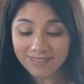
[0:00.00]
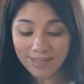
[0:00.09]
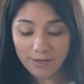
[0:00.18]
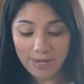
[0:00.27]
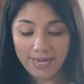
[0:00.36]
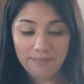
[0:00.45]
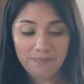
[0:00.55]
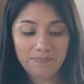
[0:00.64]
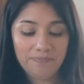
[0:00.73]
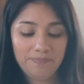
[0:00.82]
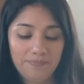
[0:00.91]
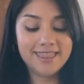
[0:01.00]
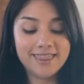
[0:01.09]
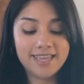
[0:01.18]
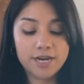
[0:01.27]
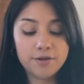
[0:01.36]
Okay,
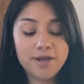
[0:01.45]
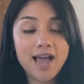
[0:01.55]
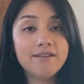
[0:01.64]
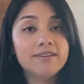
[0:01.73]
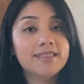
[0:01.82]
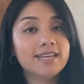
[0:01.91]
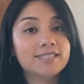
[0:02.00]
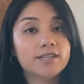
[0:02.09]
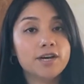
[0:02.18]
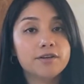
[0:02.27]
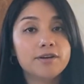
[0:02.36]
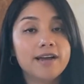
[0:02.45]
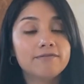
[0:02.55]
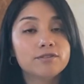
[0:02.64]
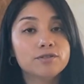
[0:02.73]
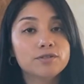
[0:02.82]
and there you have it. That's all you
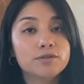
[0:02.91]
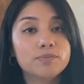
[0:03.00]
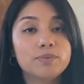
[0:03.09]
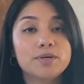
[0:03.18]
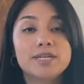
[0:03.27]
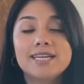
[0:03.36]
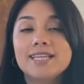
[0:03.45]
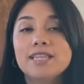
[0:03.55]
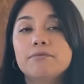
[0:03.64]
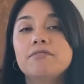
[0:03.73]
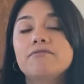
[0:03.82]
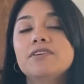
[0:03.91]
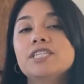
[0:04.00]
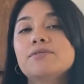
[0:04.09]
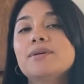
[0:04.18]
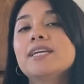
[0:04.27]
have to do. Put it in the
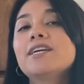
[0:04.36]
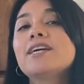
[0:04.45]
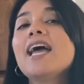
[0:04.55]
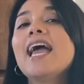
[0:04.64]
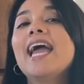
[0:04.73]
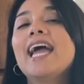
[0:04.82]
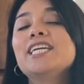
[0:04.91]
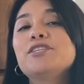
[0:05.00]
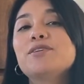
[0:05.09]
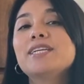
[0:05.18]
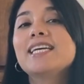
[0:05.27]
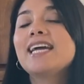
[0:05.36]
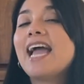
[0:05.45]
refrigerator and drink it